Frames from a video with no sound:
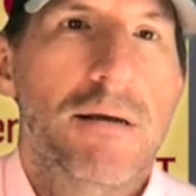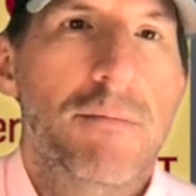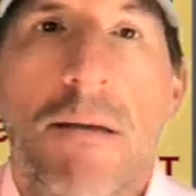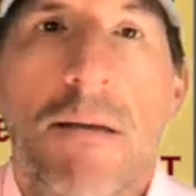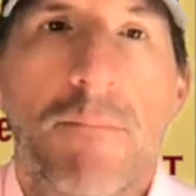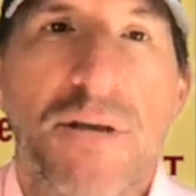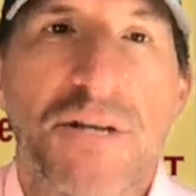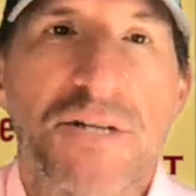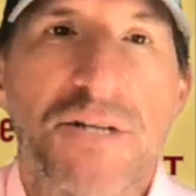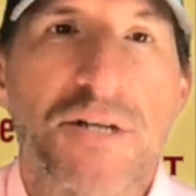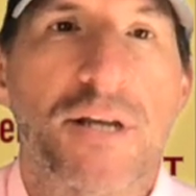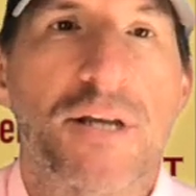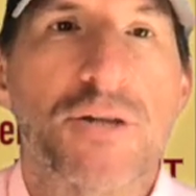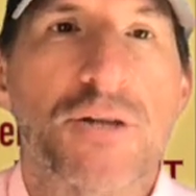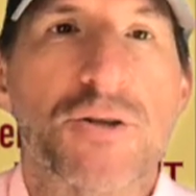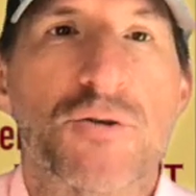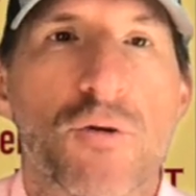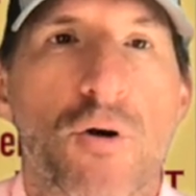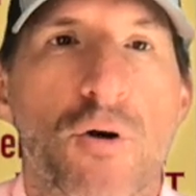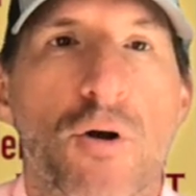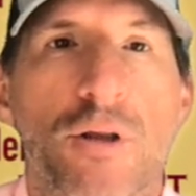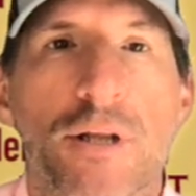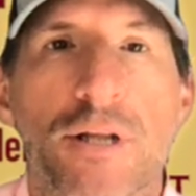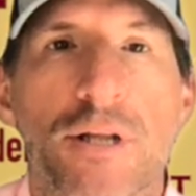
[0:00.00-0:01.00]
Mission
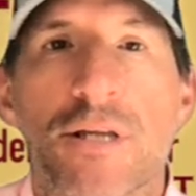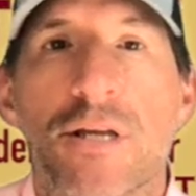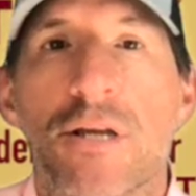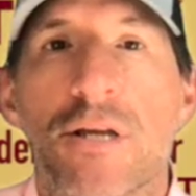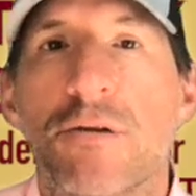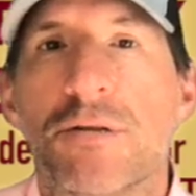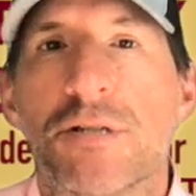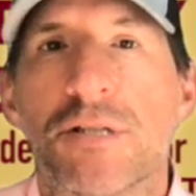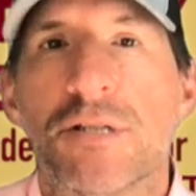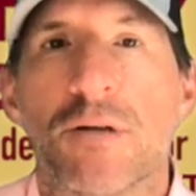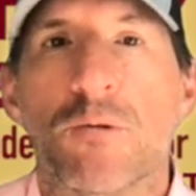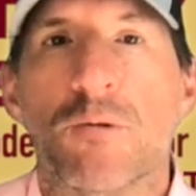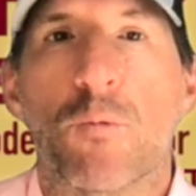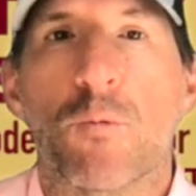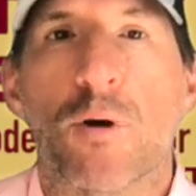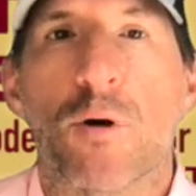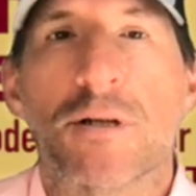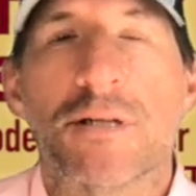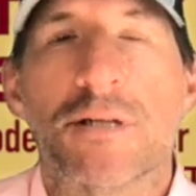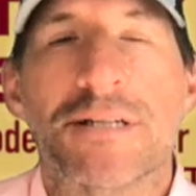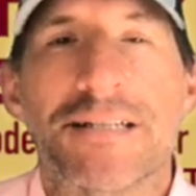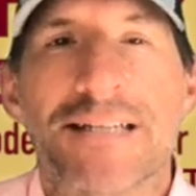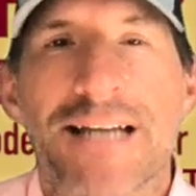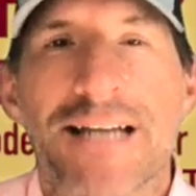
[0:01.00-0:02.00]
Control in Houston
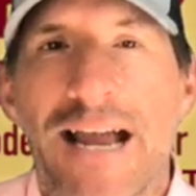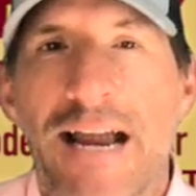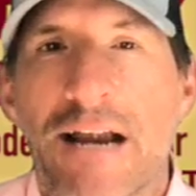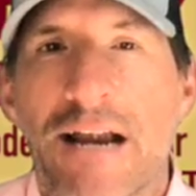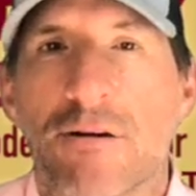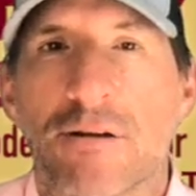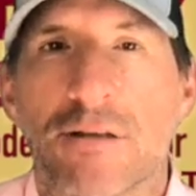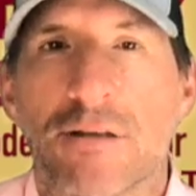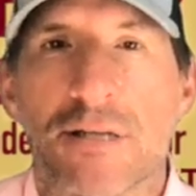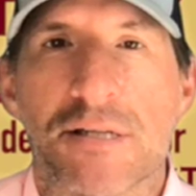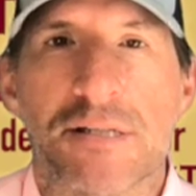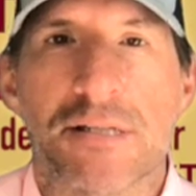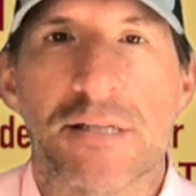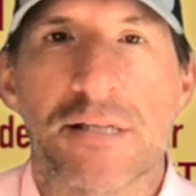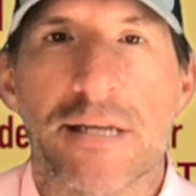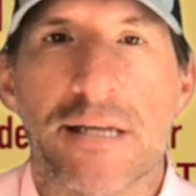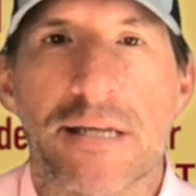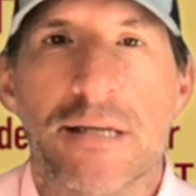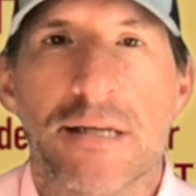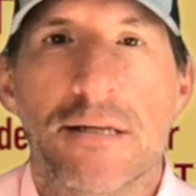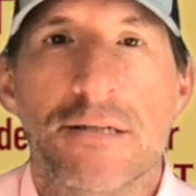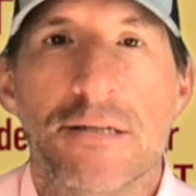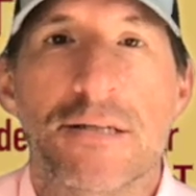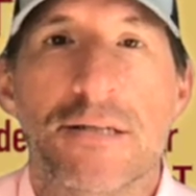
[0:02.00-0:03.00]
worked
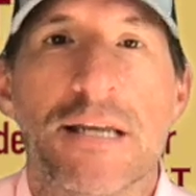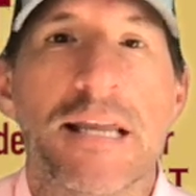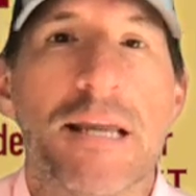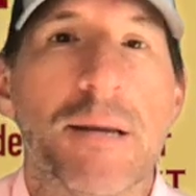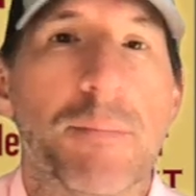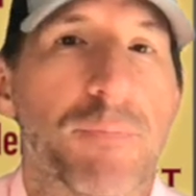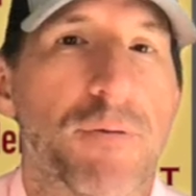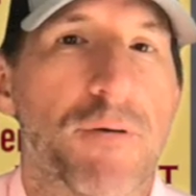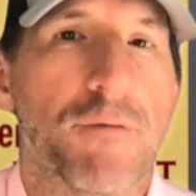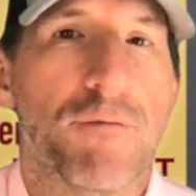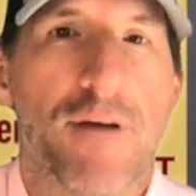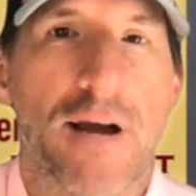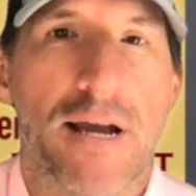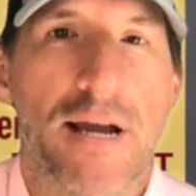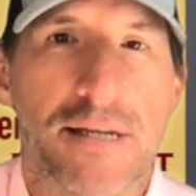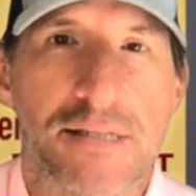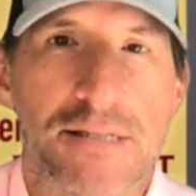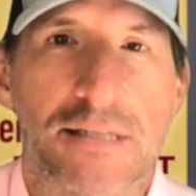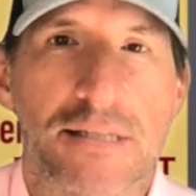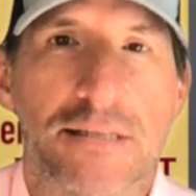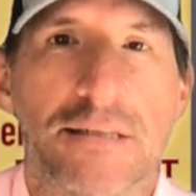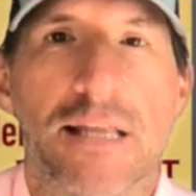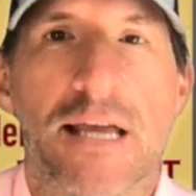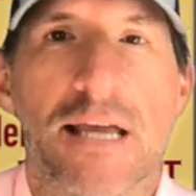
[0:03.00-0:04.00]
tirelessly to
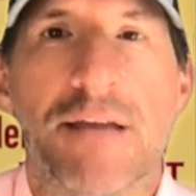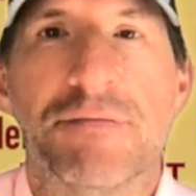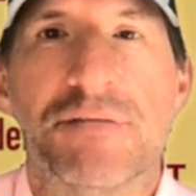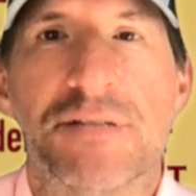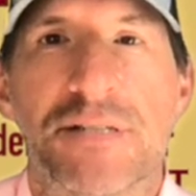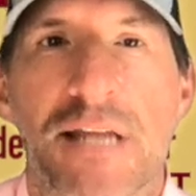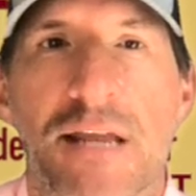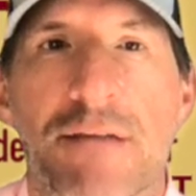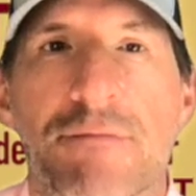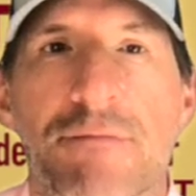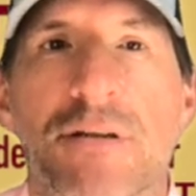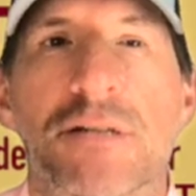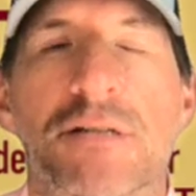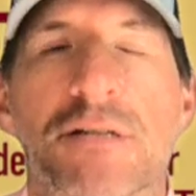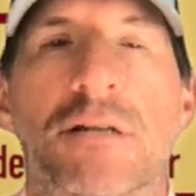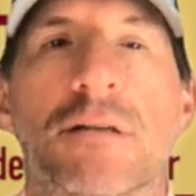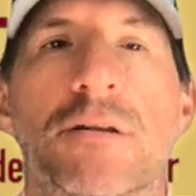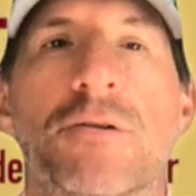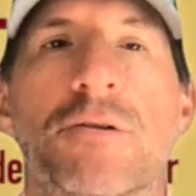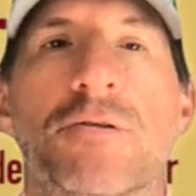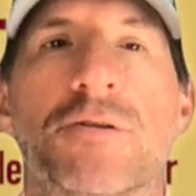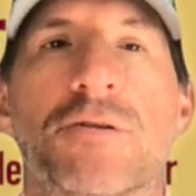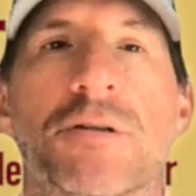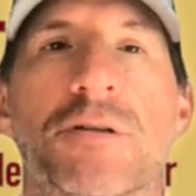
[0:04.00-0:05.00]
improvise life-saving
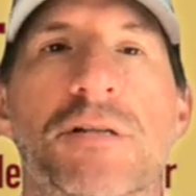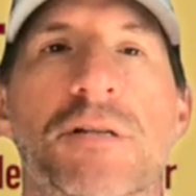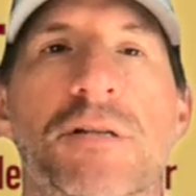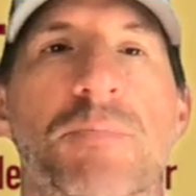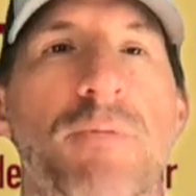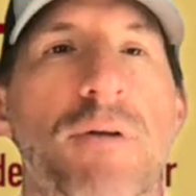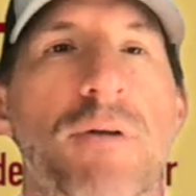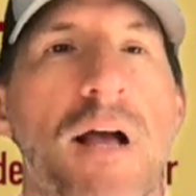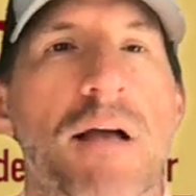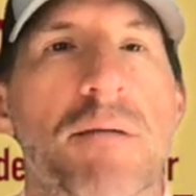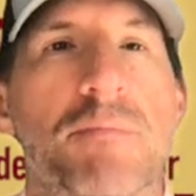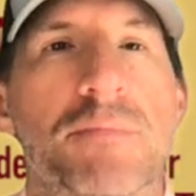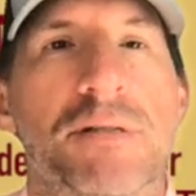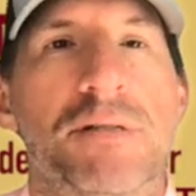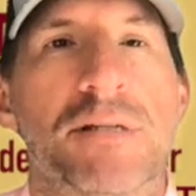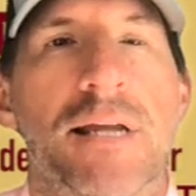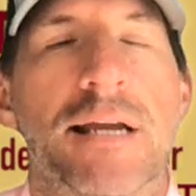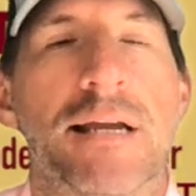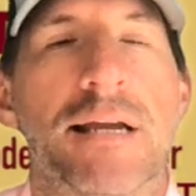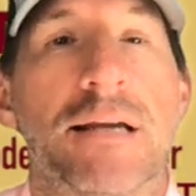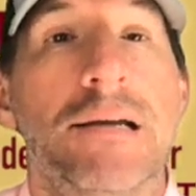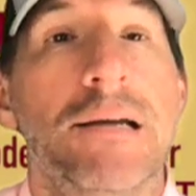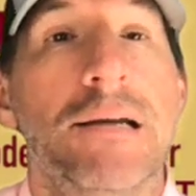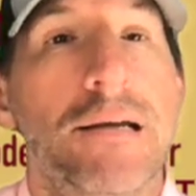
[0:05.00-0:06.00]
solutions to problems
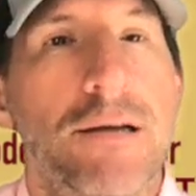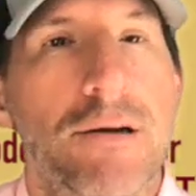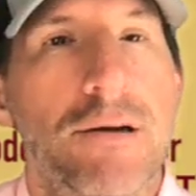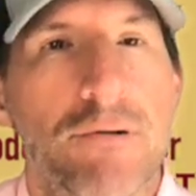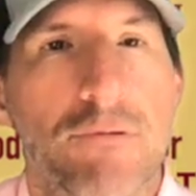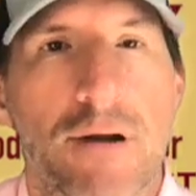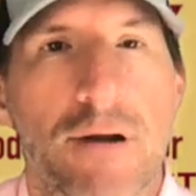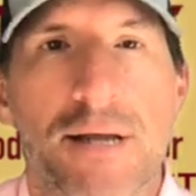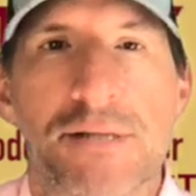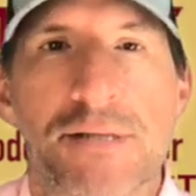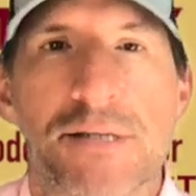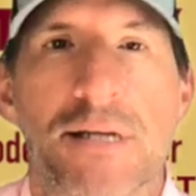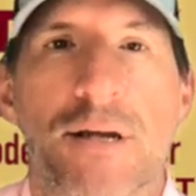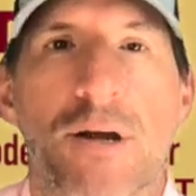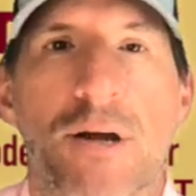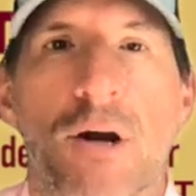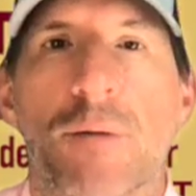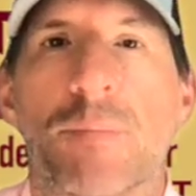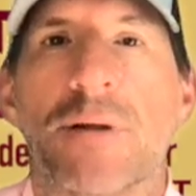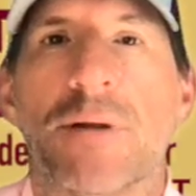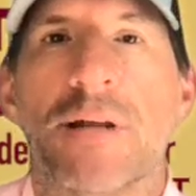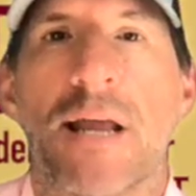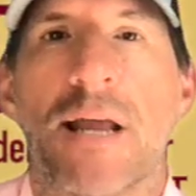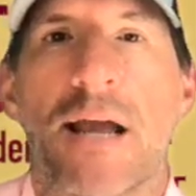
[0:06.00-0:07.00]
like rising
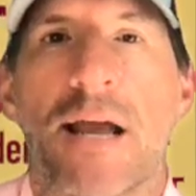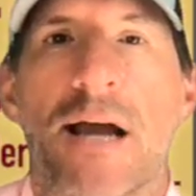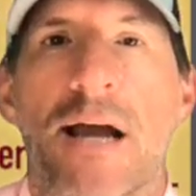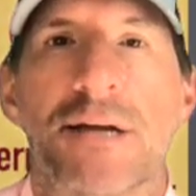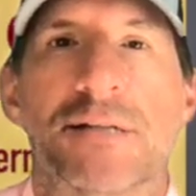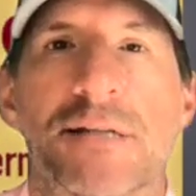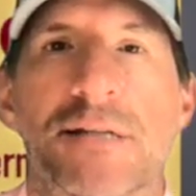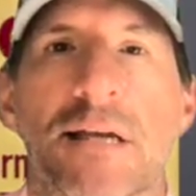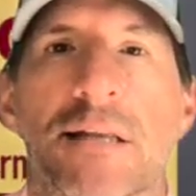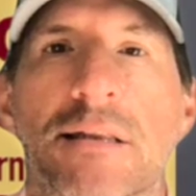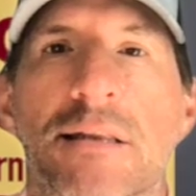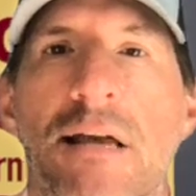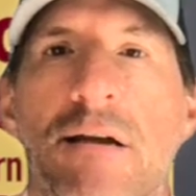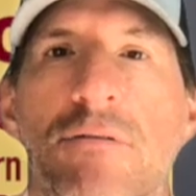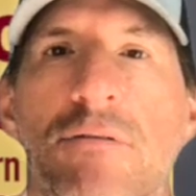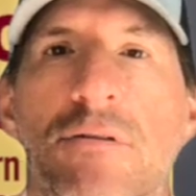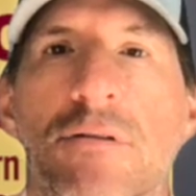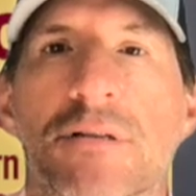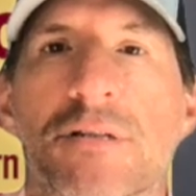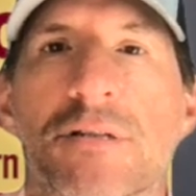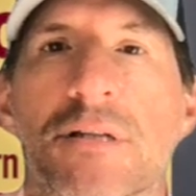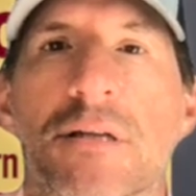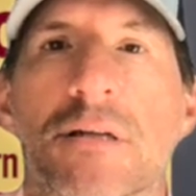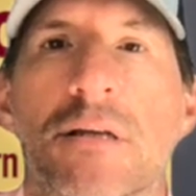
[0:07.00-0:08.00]
carbon dioxide
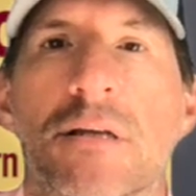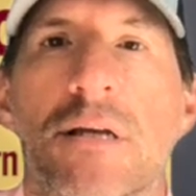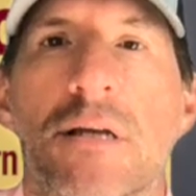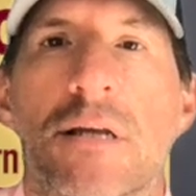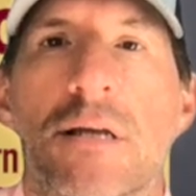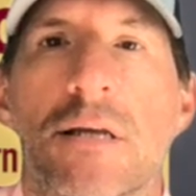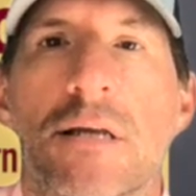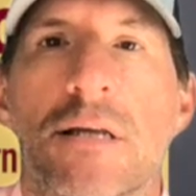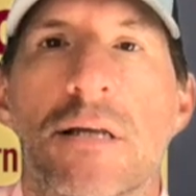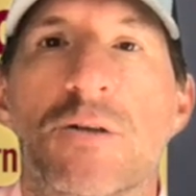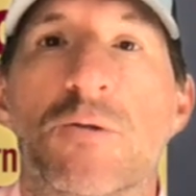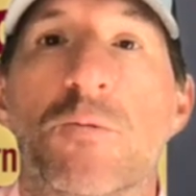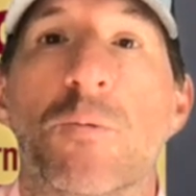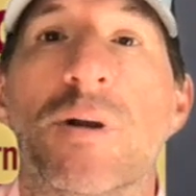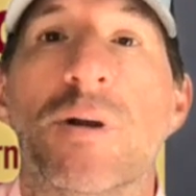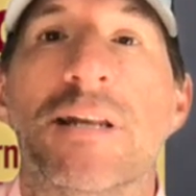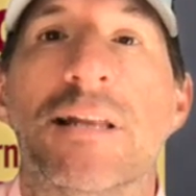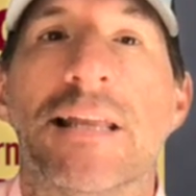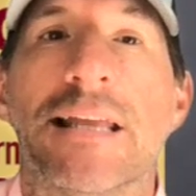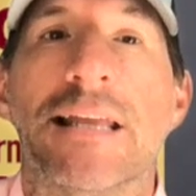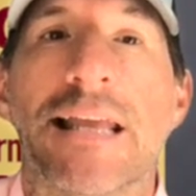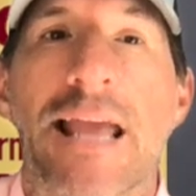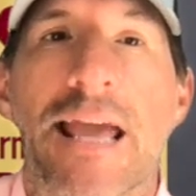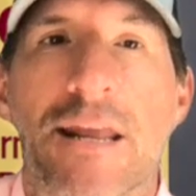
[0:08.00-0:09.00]
levels and
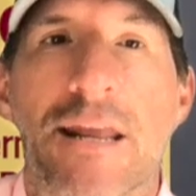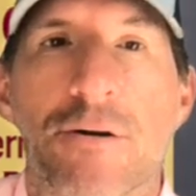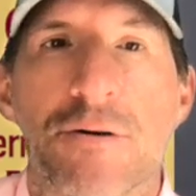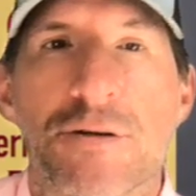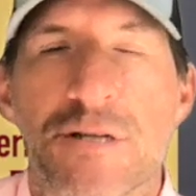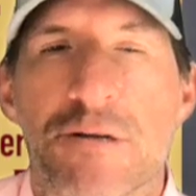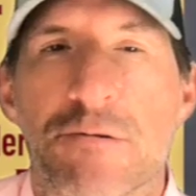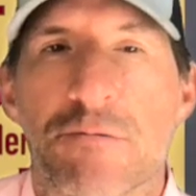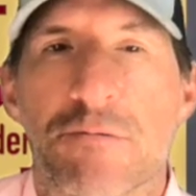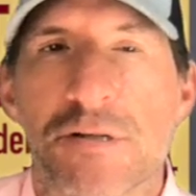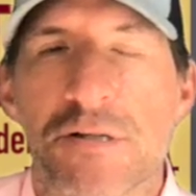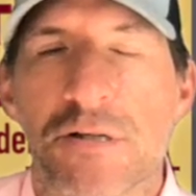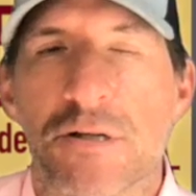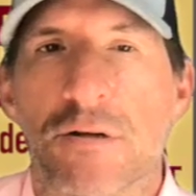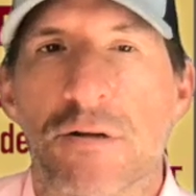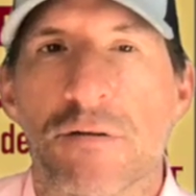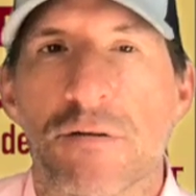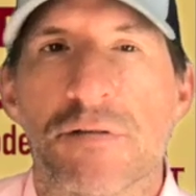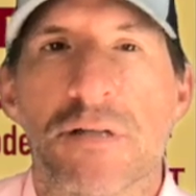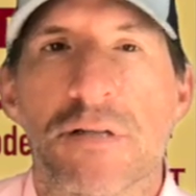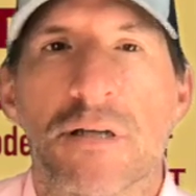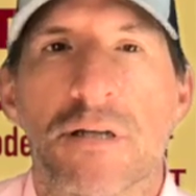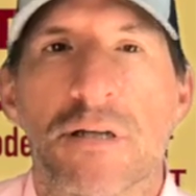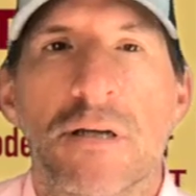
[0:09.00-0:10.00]
dwindling energy
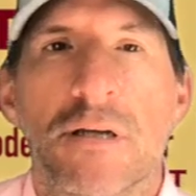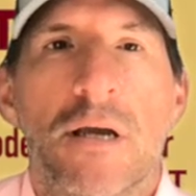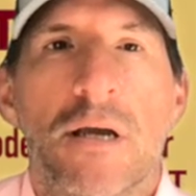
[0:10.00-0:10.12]
reserves,